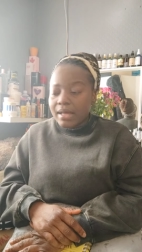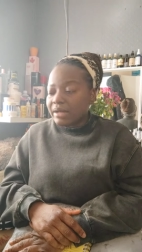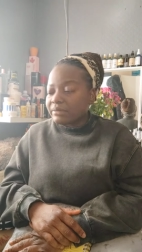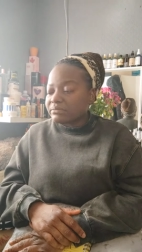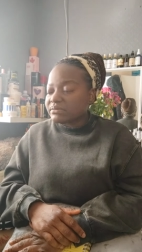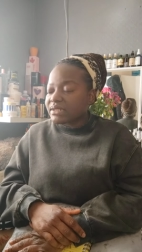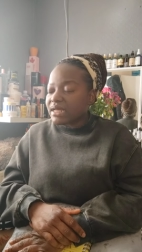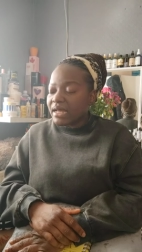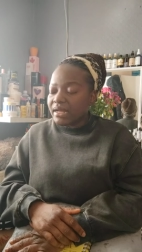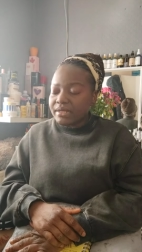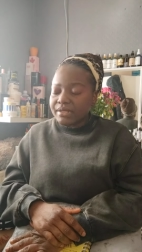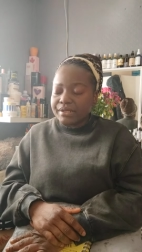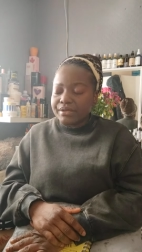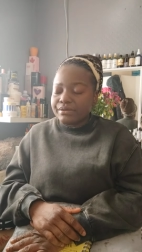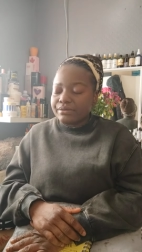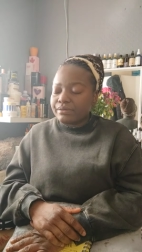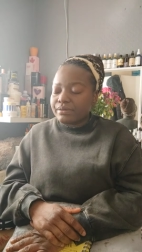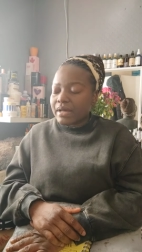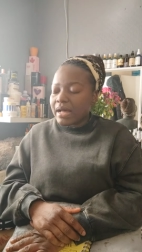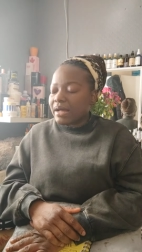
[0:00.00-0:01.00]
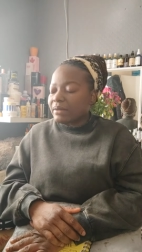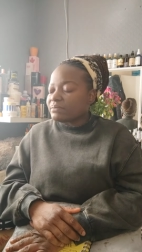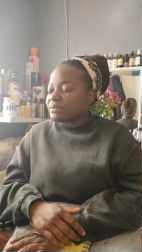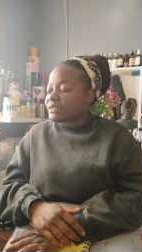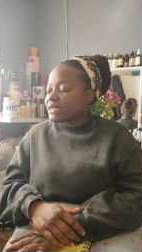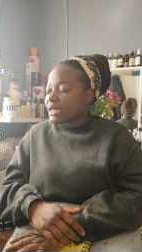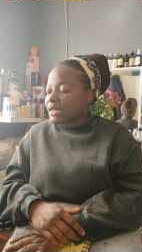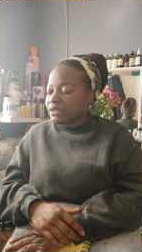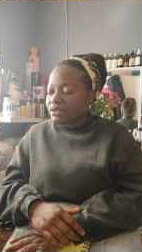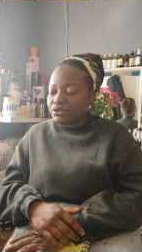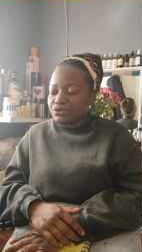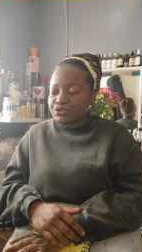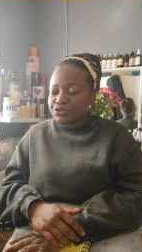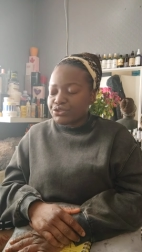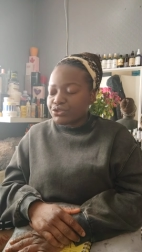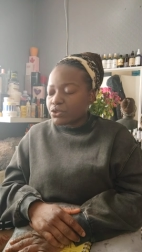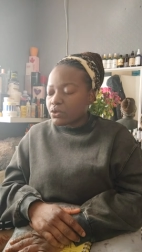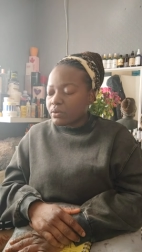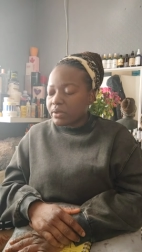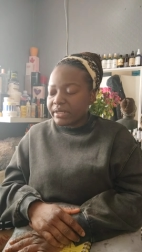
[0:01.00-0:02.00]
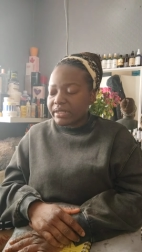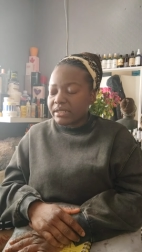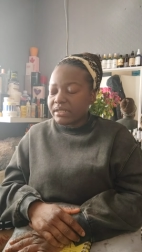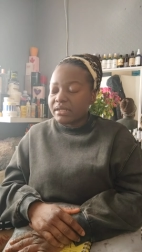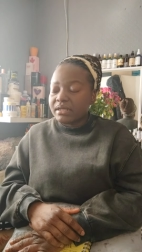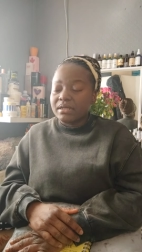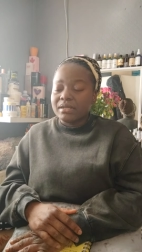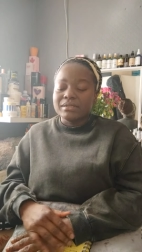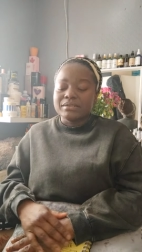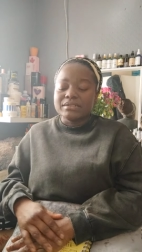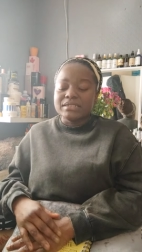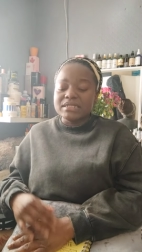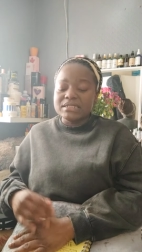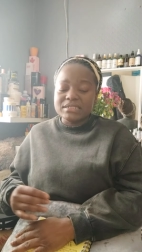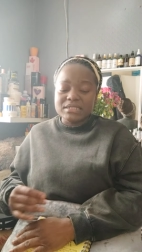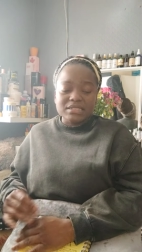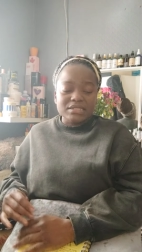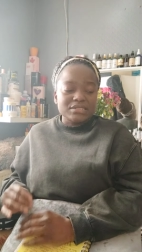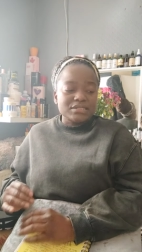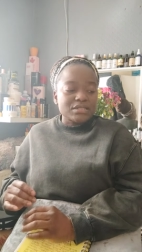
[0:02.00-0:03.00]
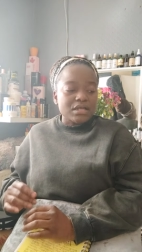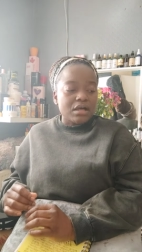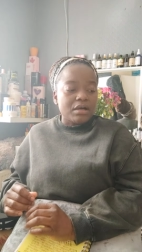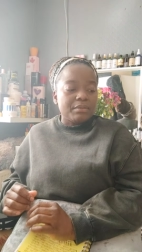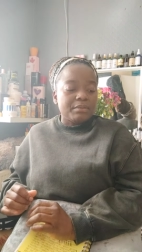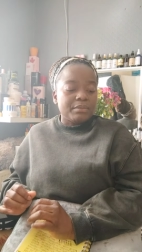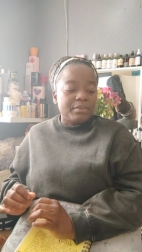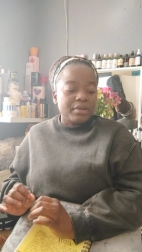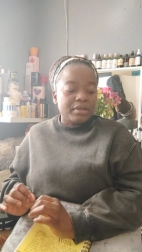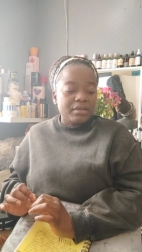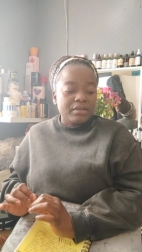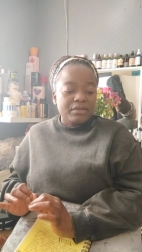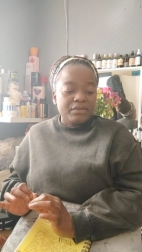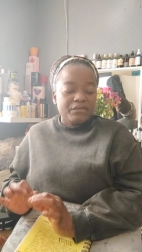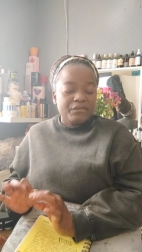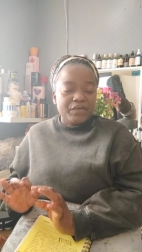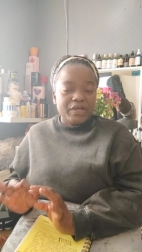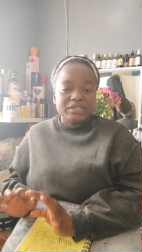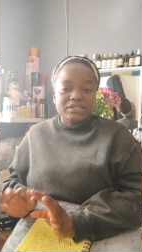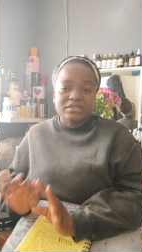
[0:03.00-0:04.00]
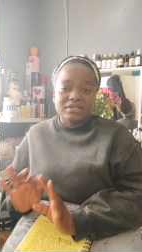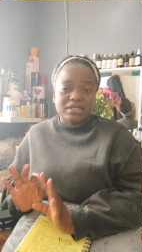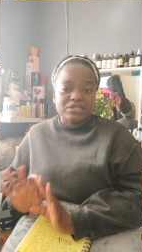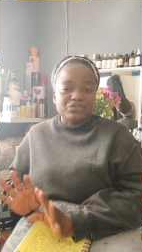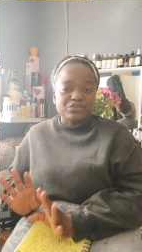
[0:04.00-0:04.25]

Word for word: I'm telling you, I'm telling you, shorty, this is some fatal